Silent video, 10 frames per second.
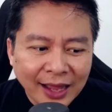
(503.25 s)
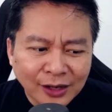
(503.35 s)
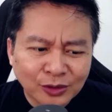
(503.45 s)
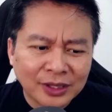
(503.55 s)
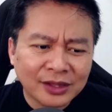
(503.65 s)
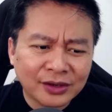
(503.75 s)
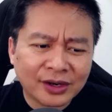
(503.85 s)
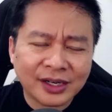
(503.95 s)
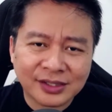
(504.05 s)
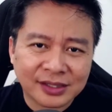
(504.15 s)
Actually, there
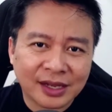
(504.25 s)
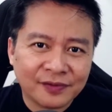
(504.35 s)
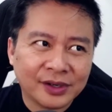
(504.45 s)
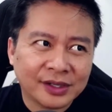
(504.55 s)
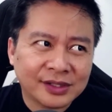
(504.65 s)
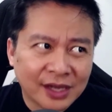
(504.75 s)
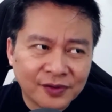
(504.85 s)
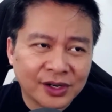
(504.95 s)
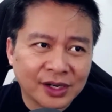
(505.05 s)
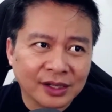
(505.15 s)
are
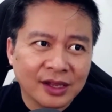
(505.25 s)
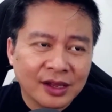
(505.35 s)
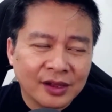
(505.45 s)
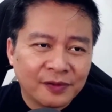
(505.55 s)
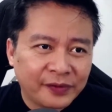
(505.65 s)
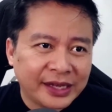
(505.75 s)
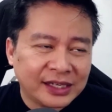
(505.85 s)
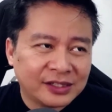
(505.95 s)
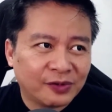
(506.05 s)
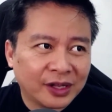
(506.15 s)
several
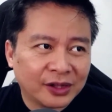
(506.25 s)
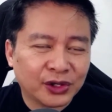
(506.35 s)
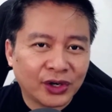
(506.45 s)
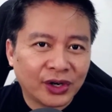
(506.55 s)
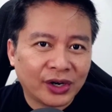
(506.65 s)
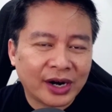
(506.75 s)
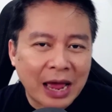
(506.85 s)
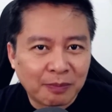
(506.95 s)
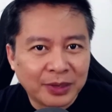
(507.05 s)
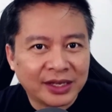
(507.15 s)
face filter
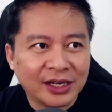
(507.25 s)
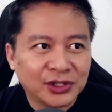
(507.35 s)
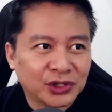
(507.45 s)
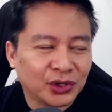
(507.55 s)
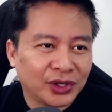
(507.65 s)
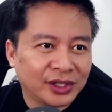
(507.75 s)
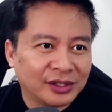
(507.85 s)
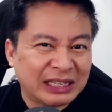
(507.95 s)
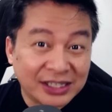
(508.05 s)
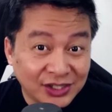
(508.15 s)
application
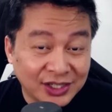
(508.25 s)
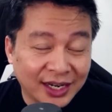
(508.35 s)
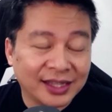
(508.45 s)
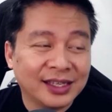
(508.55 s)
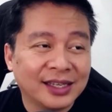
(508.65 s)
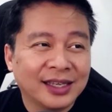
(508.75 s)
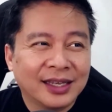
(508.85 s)
na nandyan.